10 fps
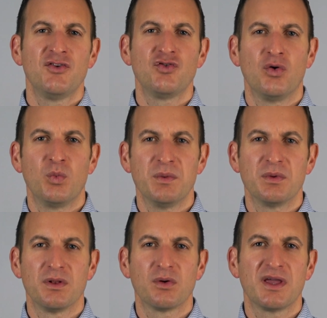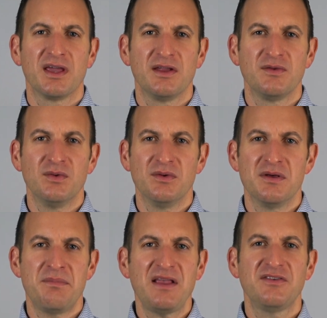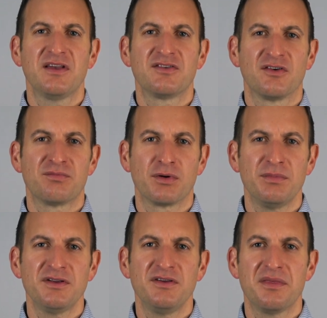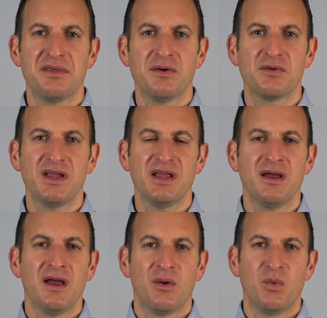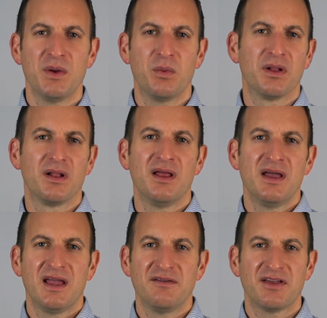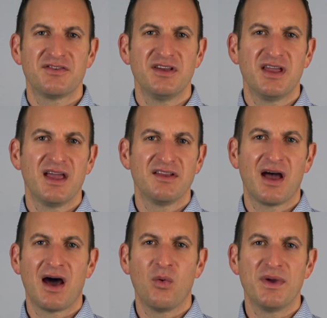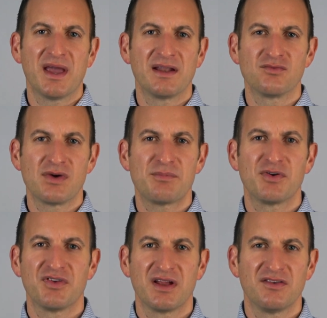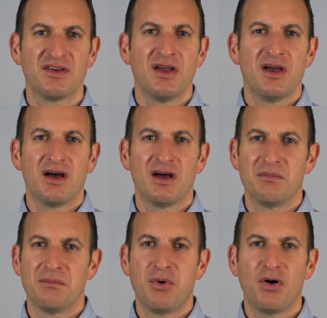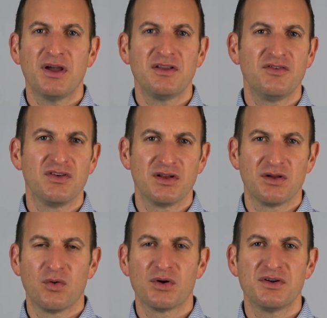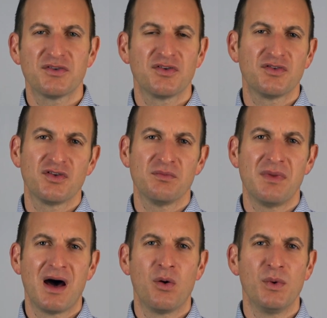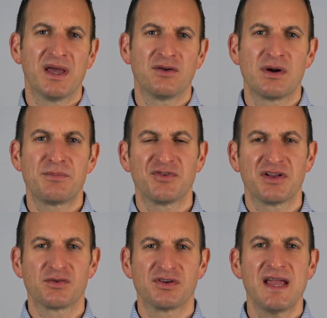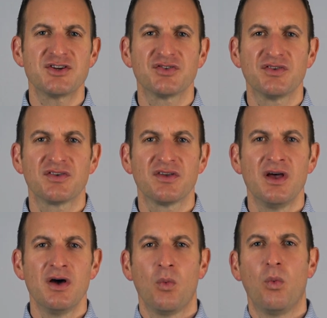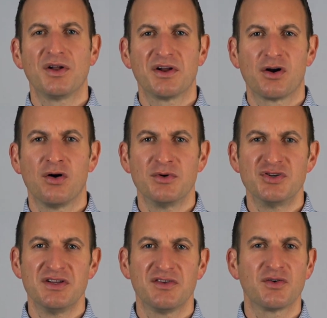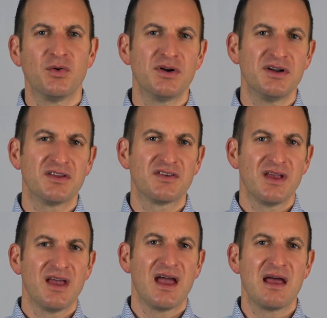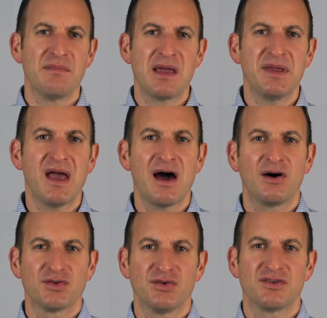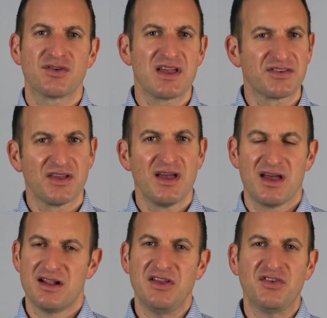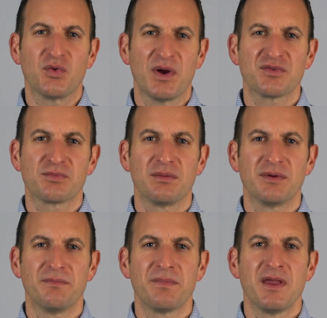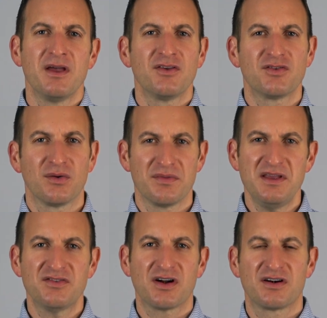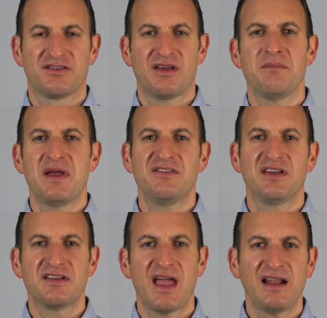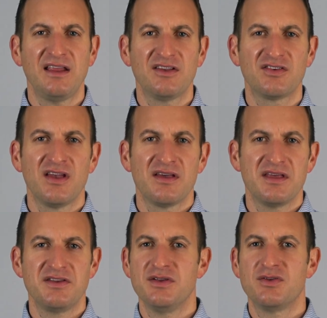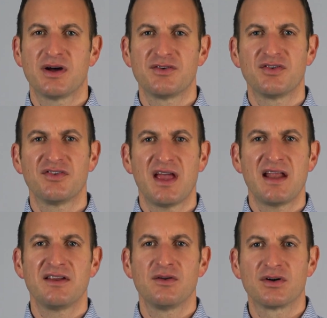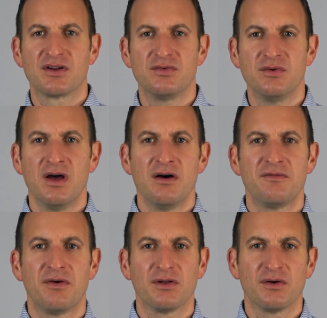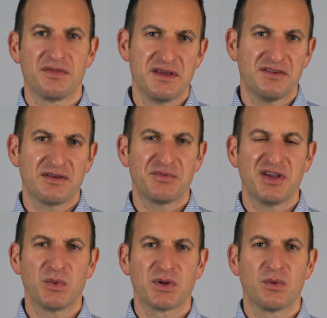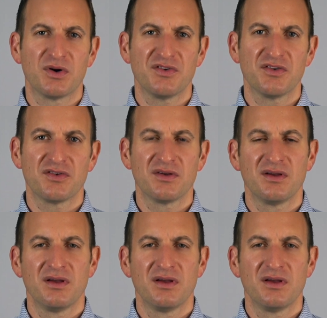So we will be looking into the basics of probability theory. We will investigate how we can represent points in coordinate system, how we can represent rotations, what are homogeneous coordinates, and maybe how to address a least squares problem. So these are some basic techniques that you need to understand in order to follow the subsequent courses.